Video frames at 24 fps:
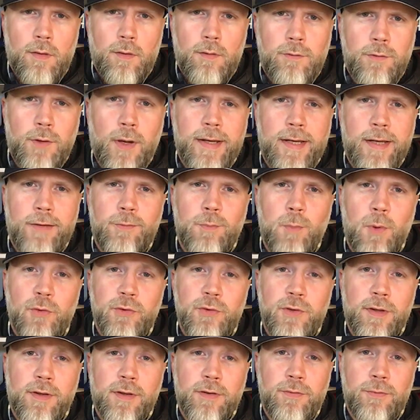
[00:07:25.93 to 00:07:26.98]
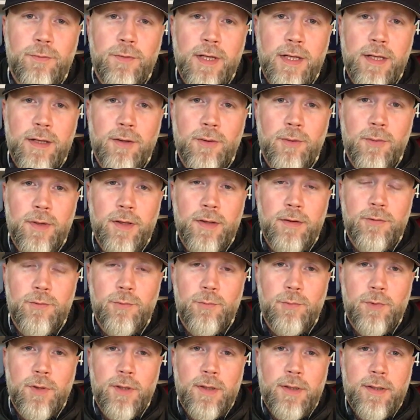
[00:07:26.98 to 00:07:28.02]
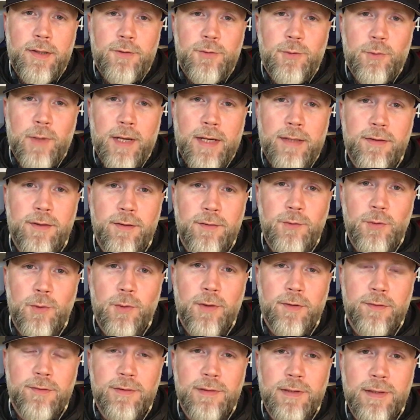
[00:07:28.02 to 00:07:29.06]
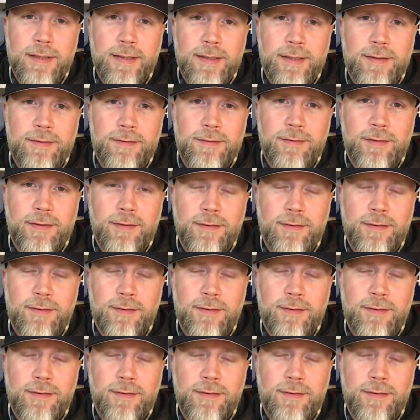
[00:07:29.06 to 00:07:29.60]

So I guess most of this video is really directed towards Lids,